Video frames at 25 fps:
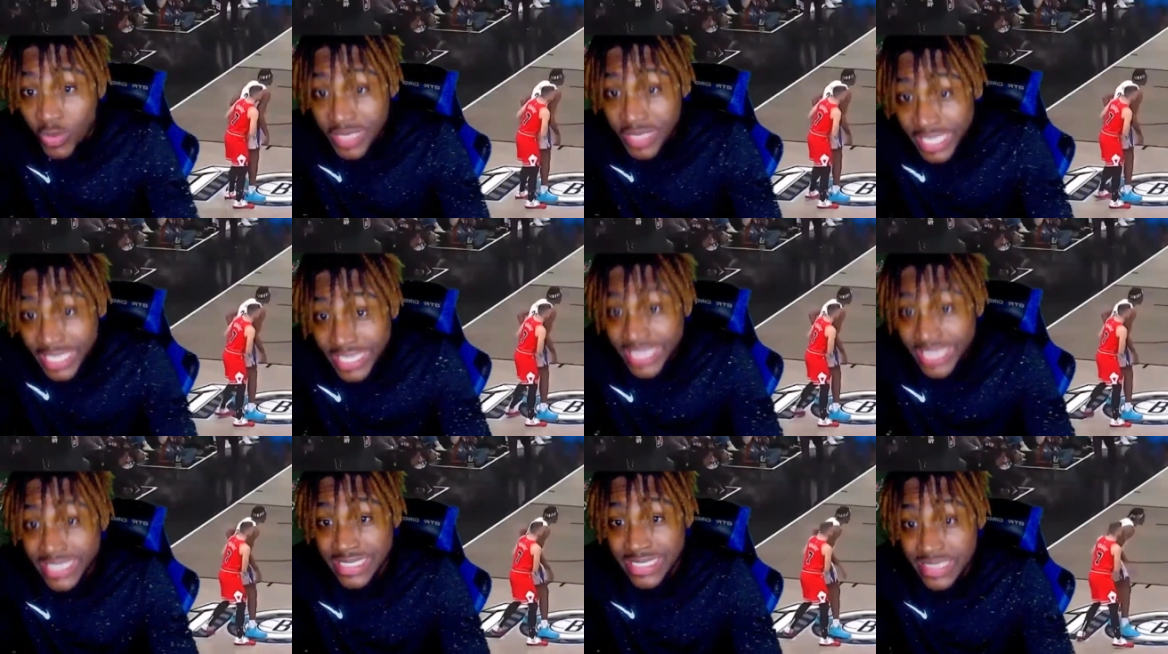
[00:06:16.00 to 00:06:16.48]

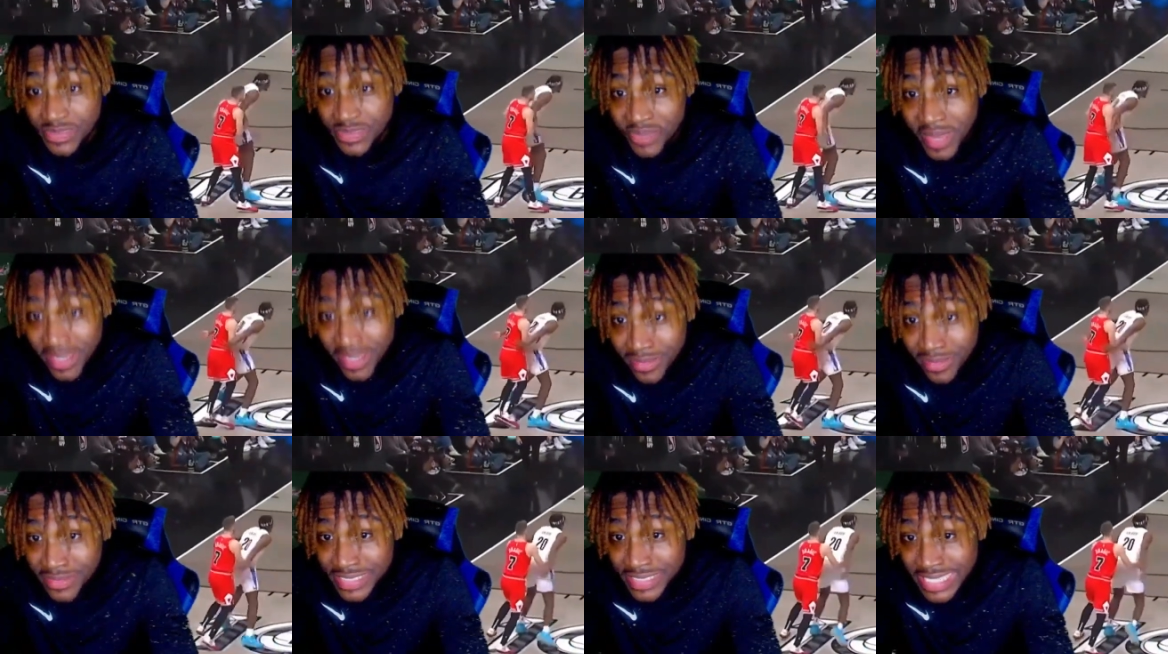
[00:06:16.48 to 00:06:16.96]
leads,
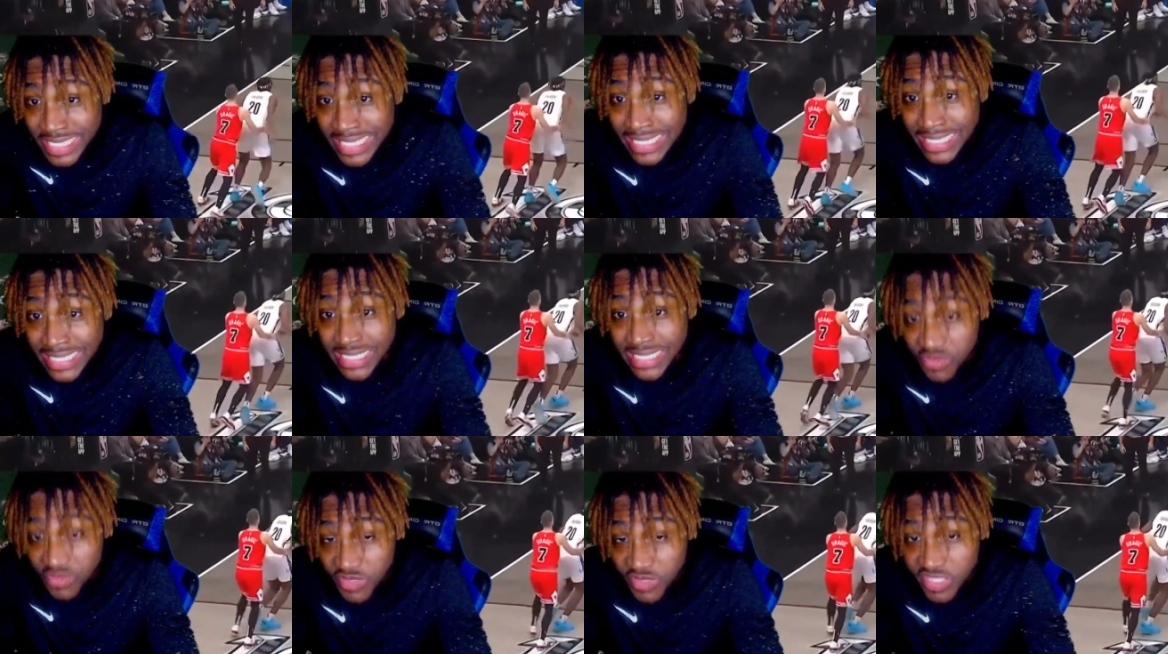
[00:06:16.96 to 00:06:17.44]
better
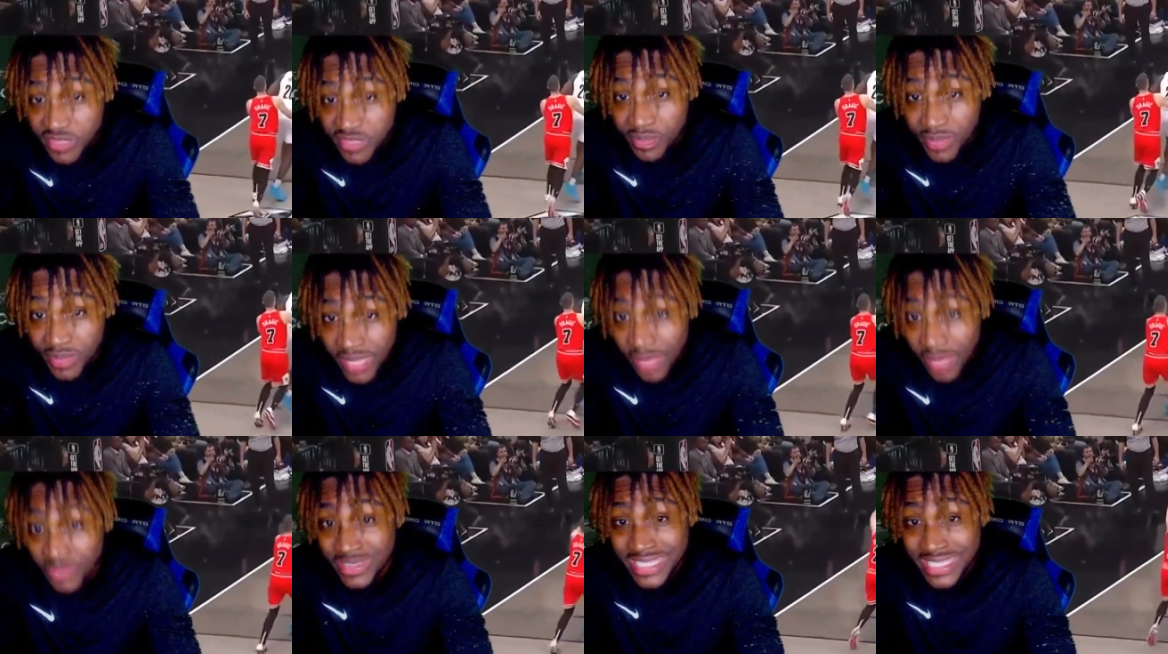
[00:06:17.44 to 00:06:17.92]
teams, but just
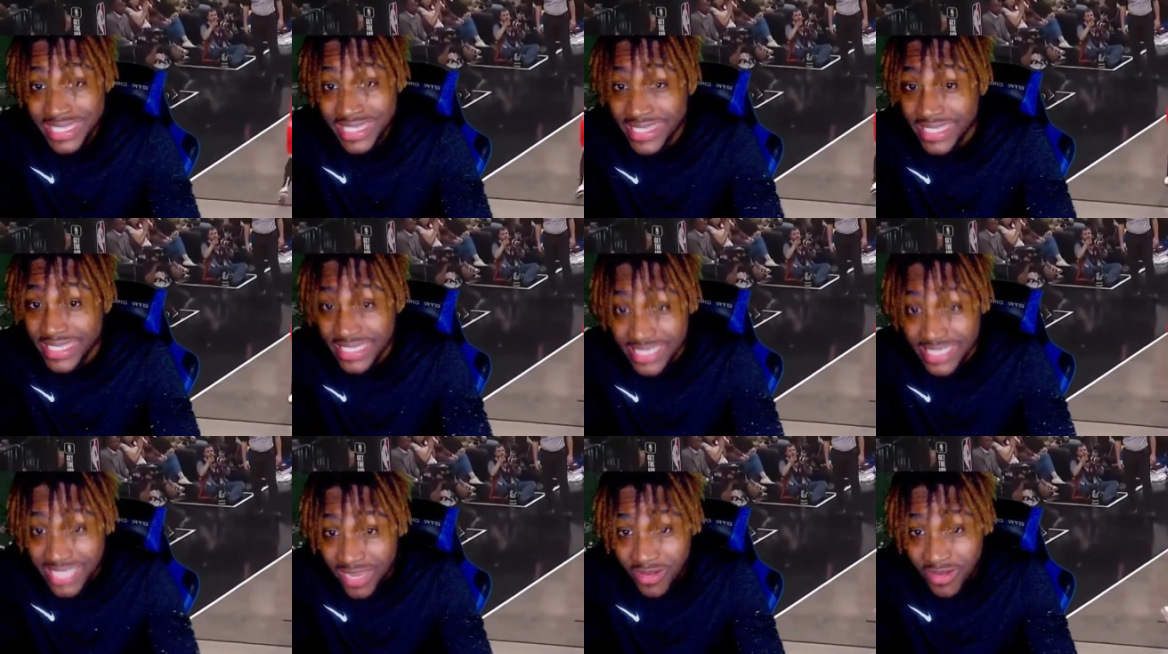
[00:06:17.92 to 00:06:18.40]
blown
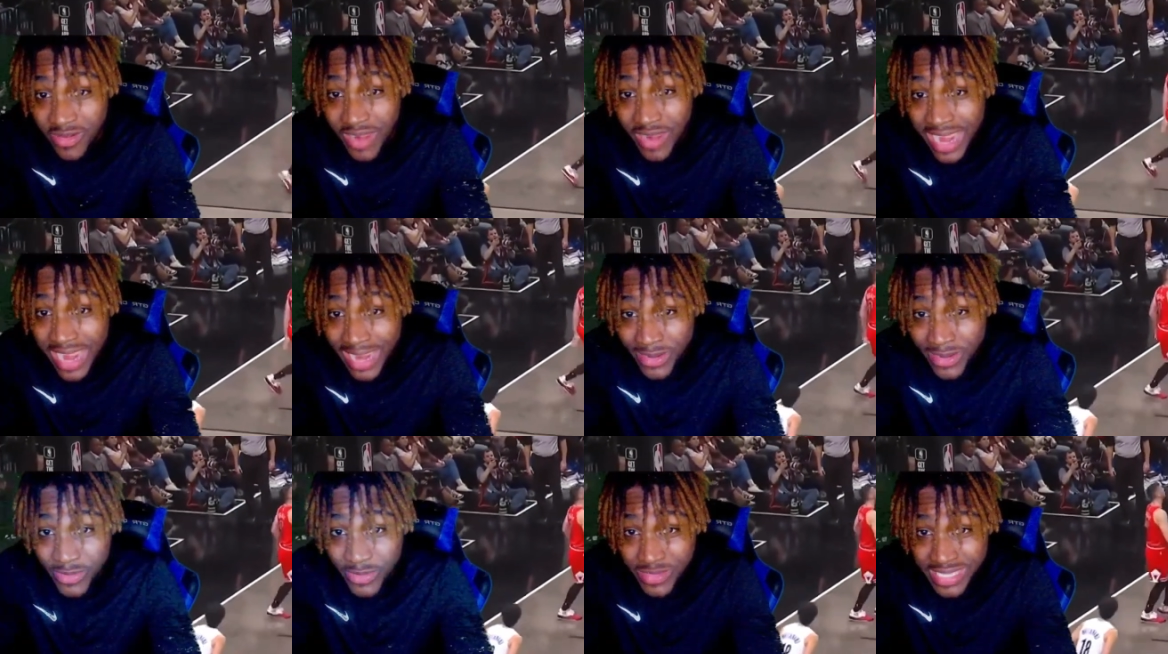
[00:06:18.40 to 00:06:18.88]
leads. I don't know
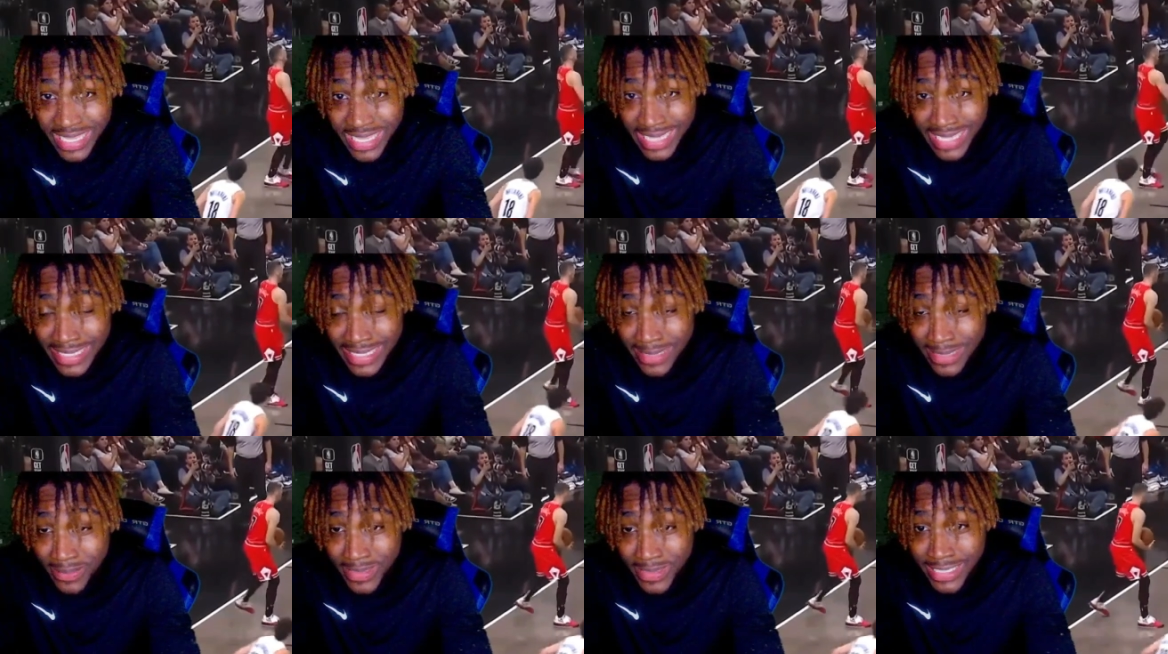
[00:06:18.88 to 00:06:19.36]
how you
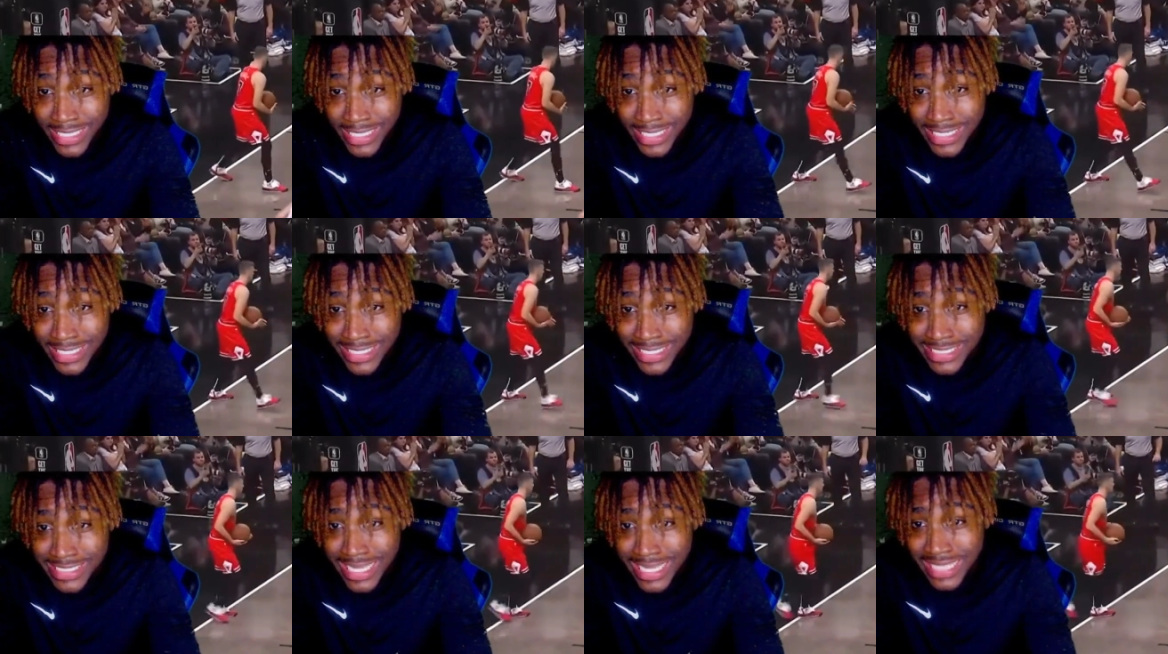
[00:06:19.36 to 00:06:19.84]
can't keep a
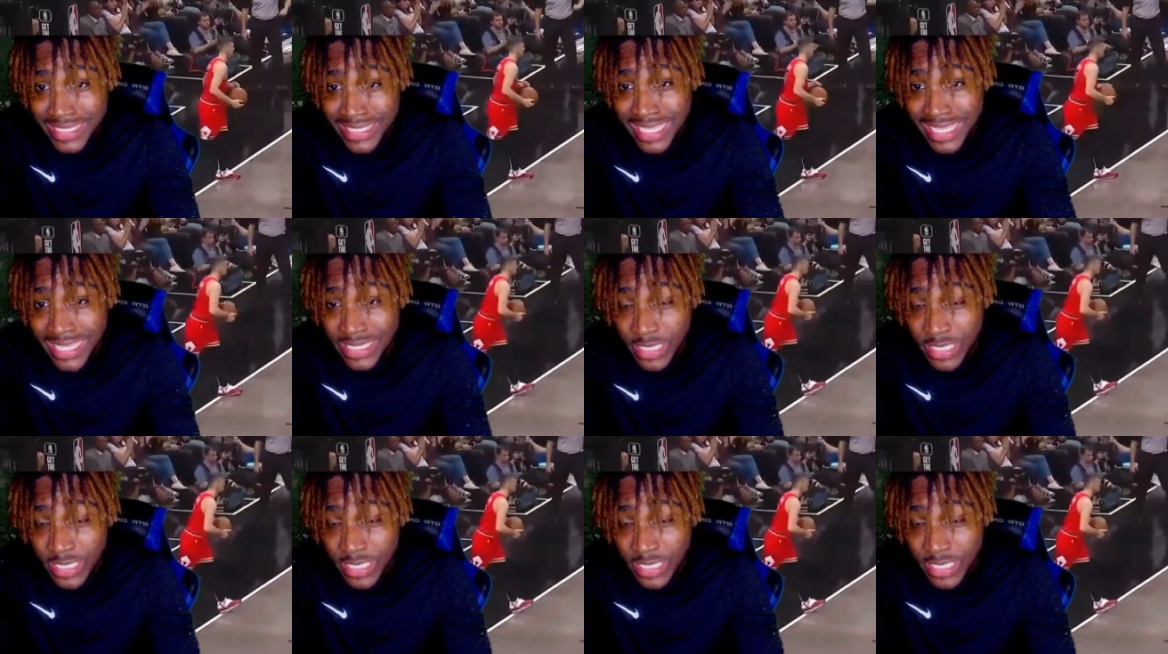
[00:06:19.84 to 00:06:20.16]
lead. It's not that